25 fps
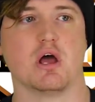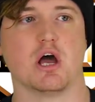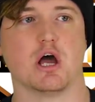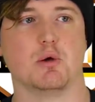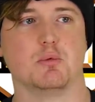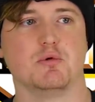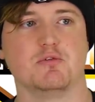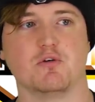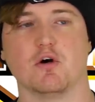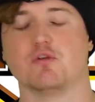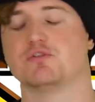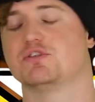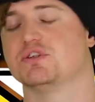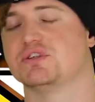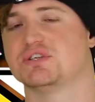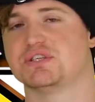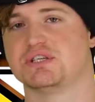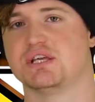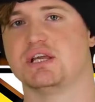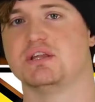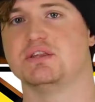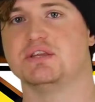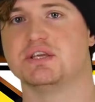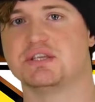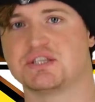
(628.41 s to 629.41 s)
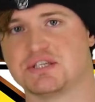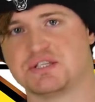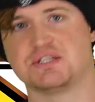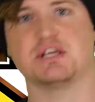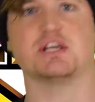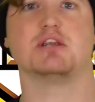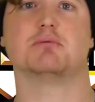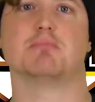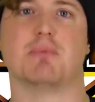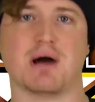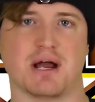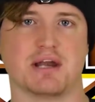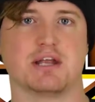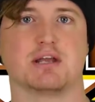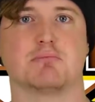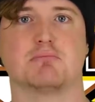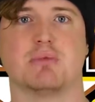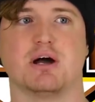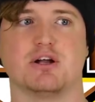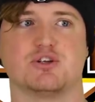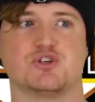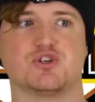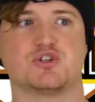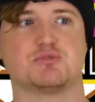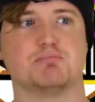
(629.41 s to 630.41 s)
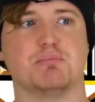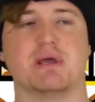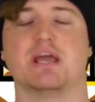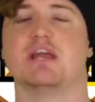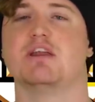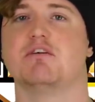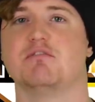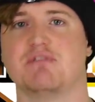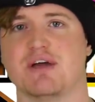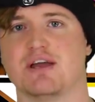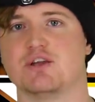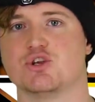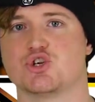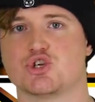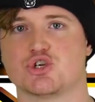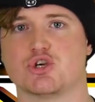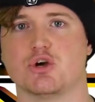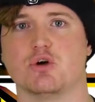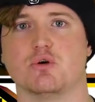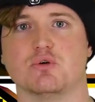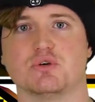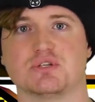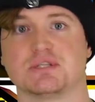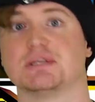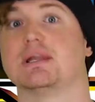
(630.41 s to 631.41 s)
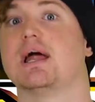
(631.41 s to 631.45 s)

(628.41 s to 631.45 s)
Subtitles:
We've often seen these cinematic matches main event shows,